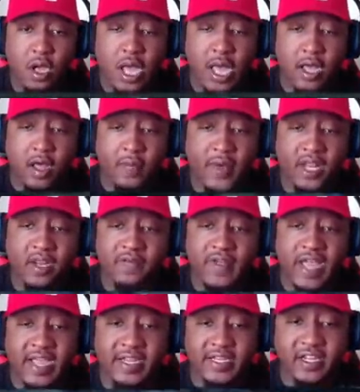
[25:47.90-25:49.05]
Um, I love the
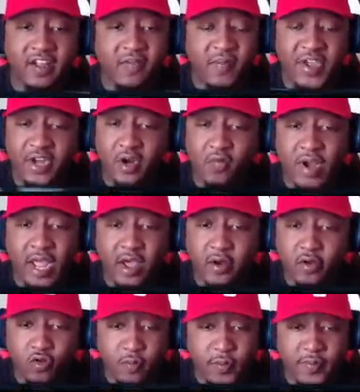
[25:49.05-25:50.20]
idea of being around
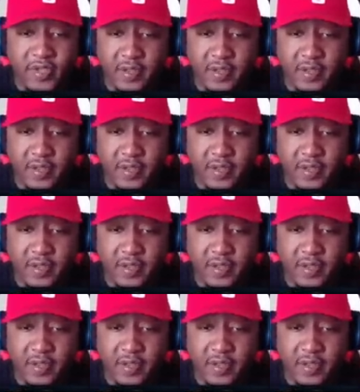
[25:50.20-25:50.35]
a group of